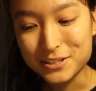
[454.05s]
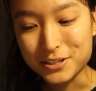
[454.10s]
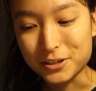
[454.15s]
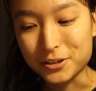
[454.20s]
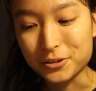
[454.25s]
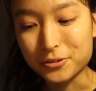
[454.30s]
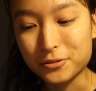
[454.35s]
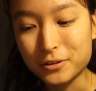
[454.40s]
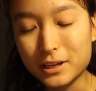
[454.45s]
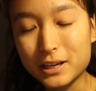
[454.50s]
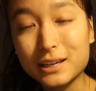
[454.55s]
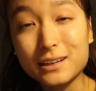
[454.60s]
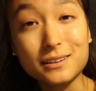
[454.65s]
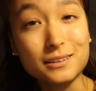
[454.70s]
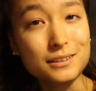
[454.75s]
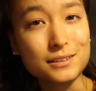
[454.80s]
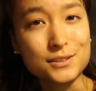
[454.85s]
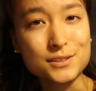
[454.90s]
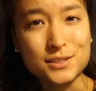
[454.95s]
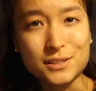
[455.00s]
so
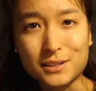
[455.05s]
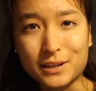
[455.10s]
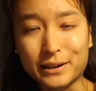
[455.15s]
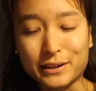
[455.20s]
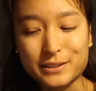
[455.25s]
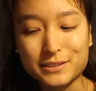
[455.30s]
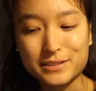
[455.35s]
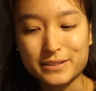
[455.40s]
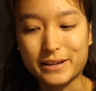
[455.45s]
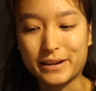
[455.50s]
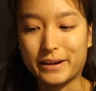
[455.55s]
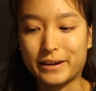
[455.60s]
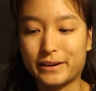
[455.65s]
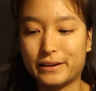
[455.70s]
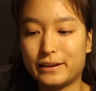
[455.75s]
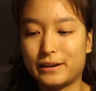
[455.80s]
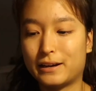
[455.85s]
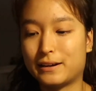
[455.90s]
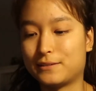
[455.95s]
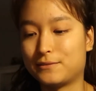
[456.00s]
it is the next
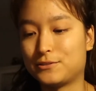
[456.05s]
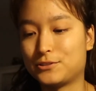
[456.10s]
day. I